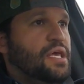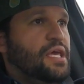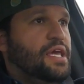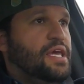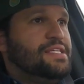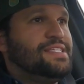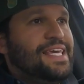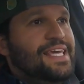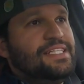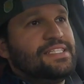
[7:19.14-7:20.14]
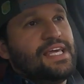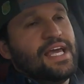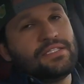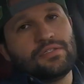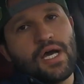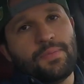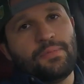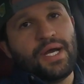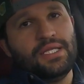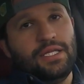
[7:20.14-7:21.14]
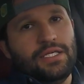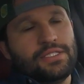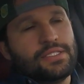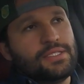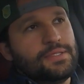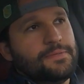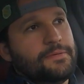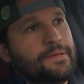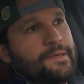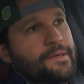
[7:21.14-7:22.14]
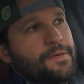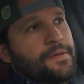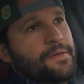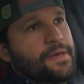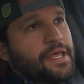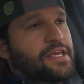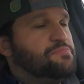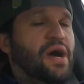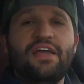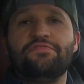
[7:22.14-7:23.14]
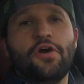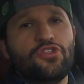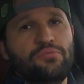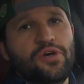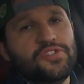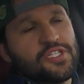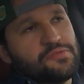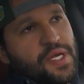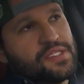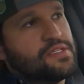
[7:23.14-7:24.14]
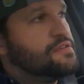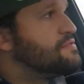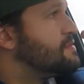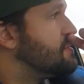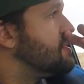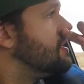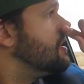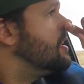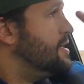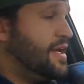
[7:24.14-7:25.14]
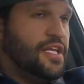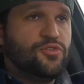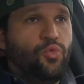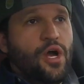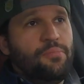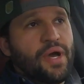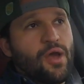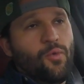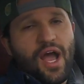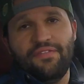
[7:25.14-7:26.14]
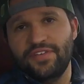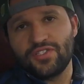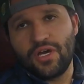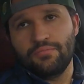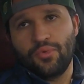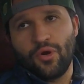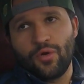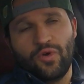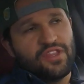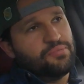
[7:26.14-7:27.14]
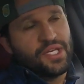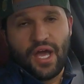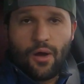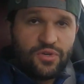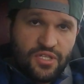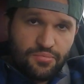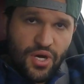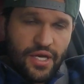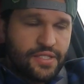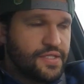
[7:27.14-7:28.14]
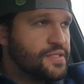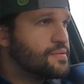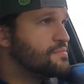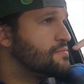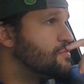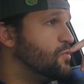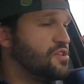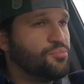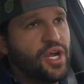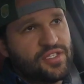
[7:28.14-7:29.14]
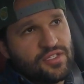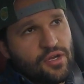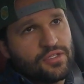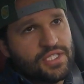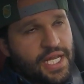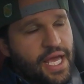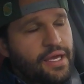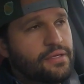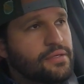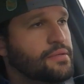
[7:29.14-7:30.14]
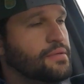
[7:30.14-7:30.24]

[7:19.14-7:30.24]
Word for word: is easily at the top of my list it is by far the most expensive. It is one my wife is on board with, but not with the price, what the prices are today.